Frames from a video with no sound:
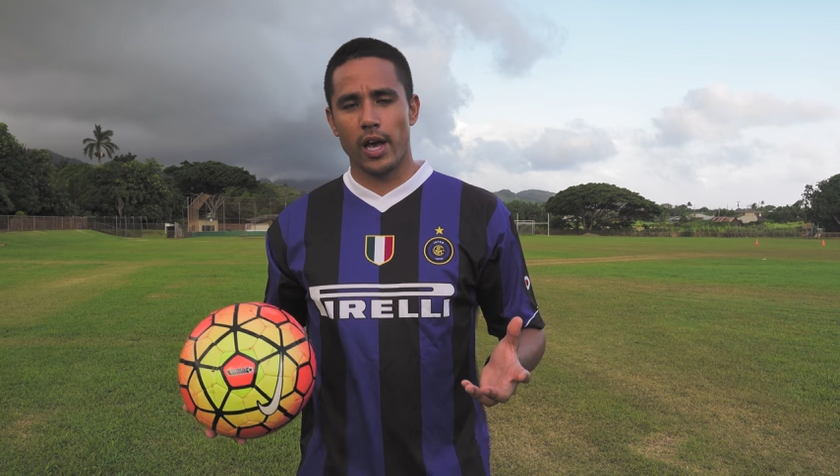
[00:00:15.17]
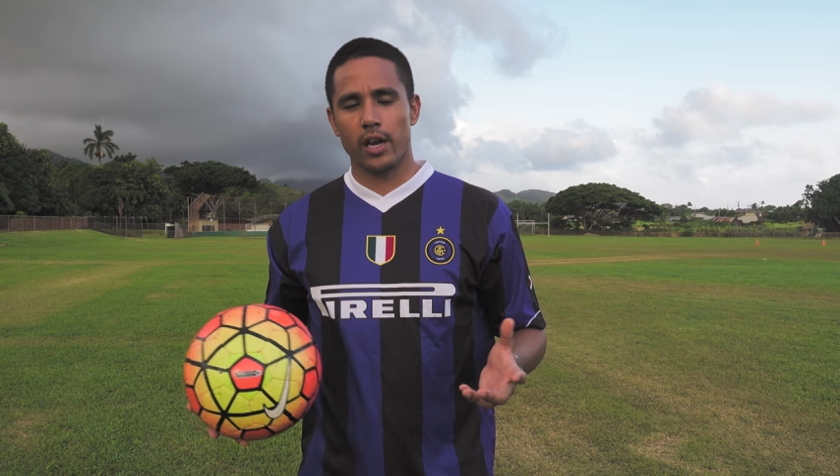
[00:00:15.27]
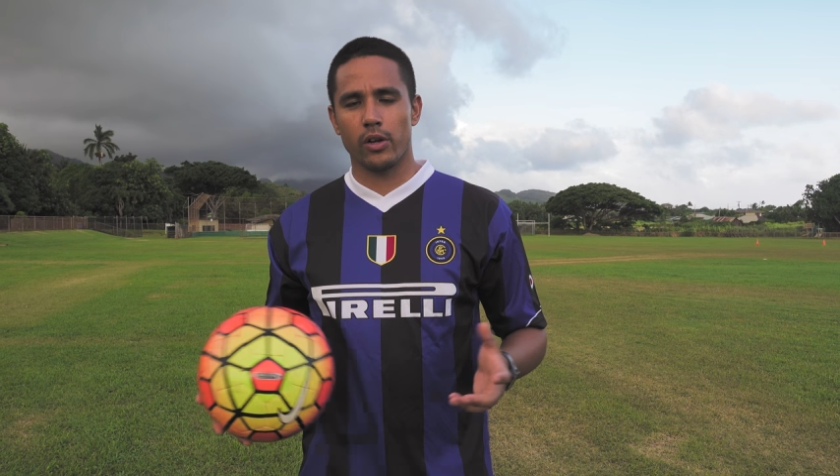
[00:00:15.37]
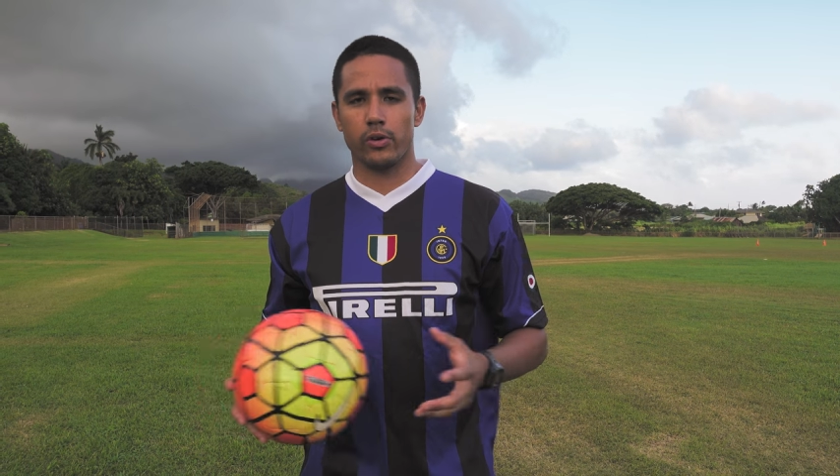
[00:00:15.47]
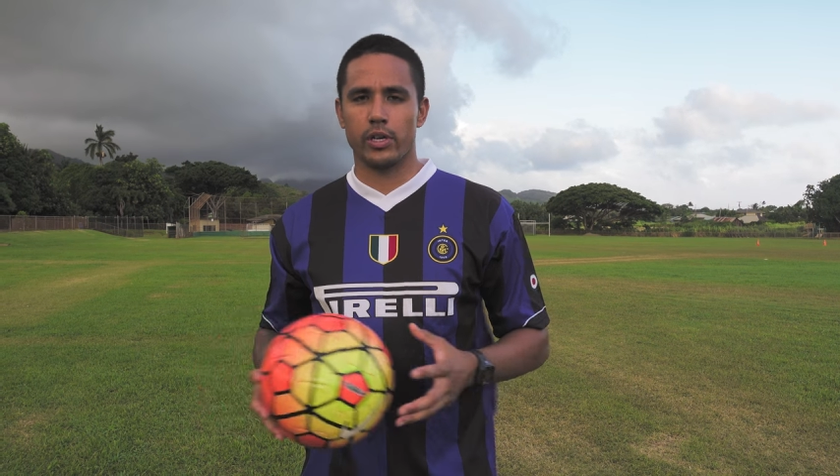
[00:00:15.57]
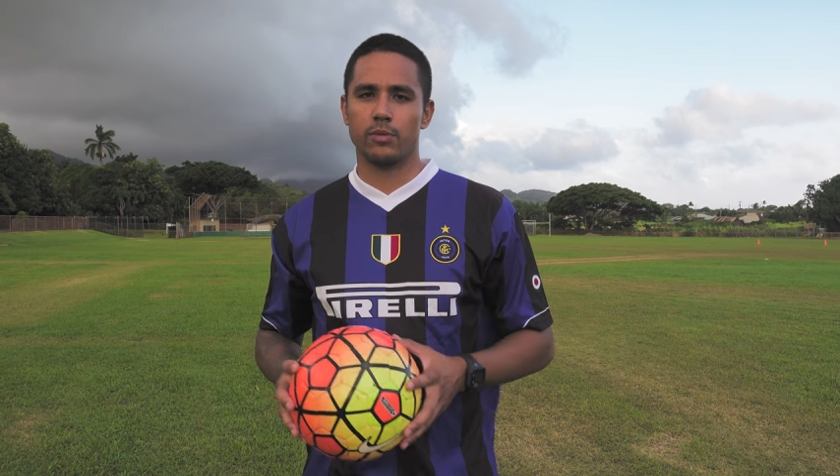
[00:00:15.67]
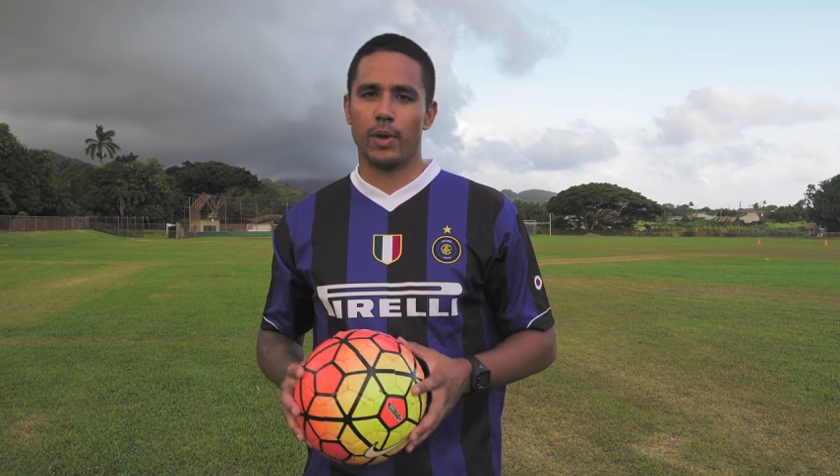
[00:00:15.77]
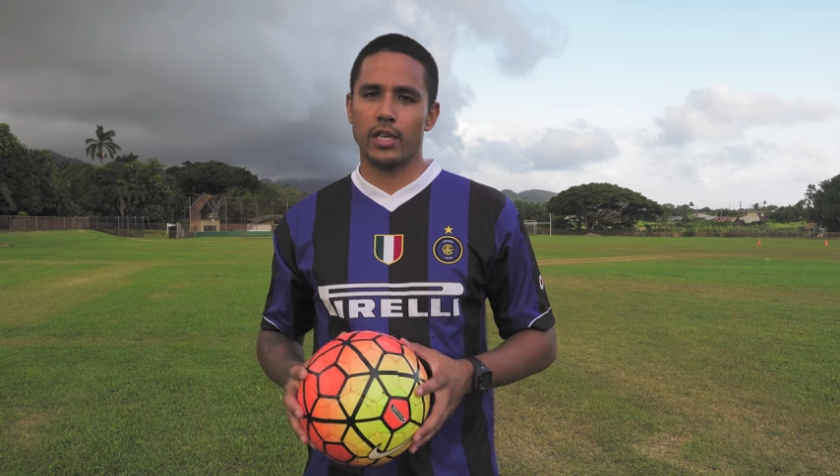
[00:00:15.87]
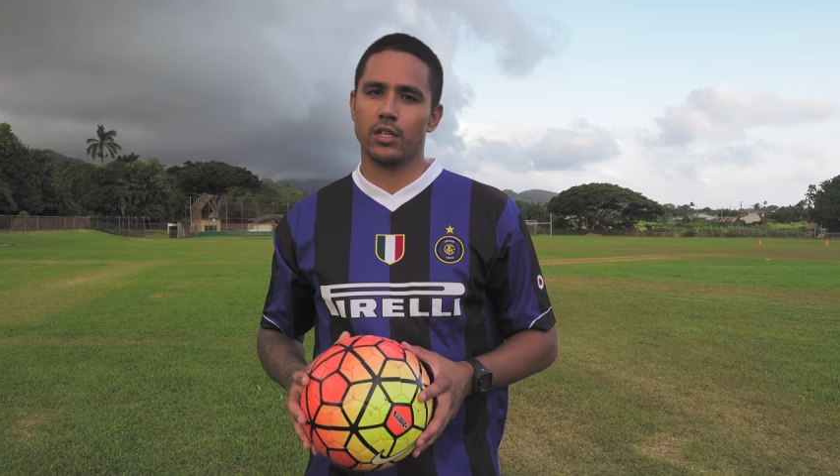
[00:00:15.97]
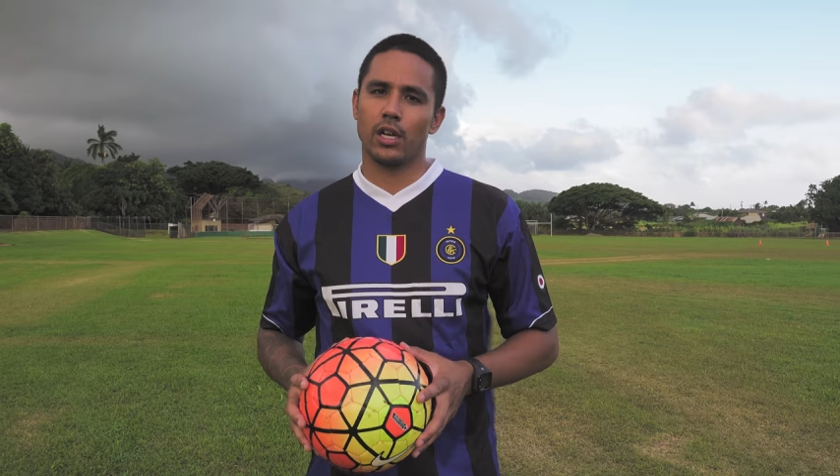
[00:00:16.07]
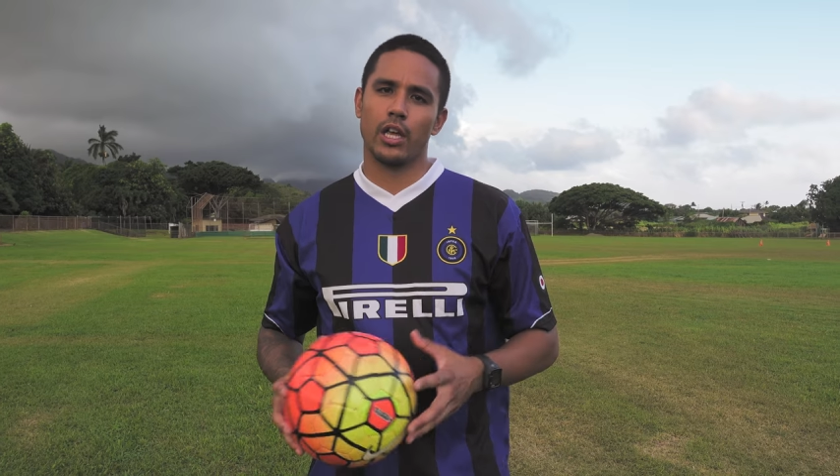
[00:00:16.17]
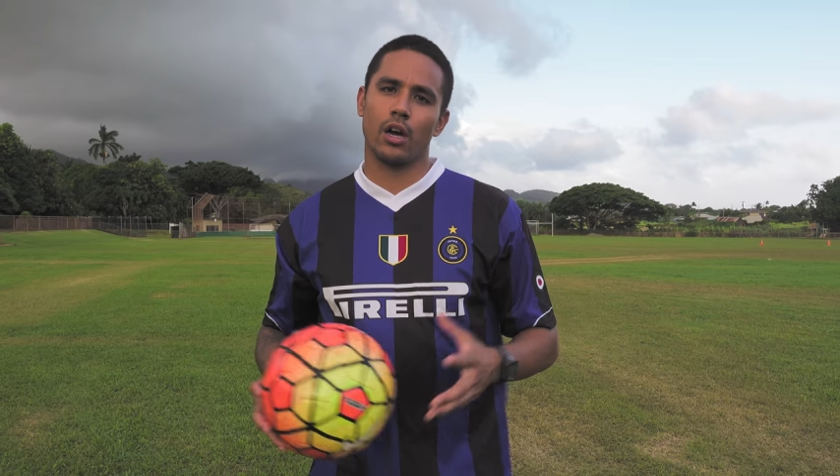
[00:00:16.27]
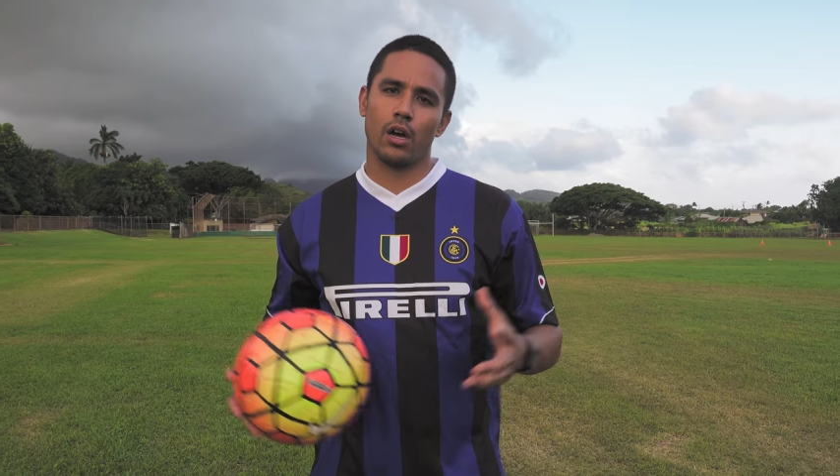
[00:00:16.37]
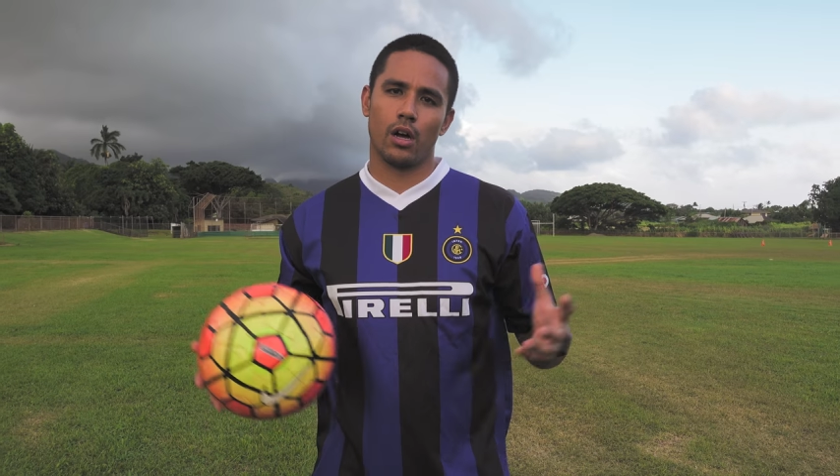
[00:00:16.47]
channel is basically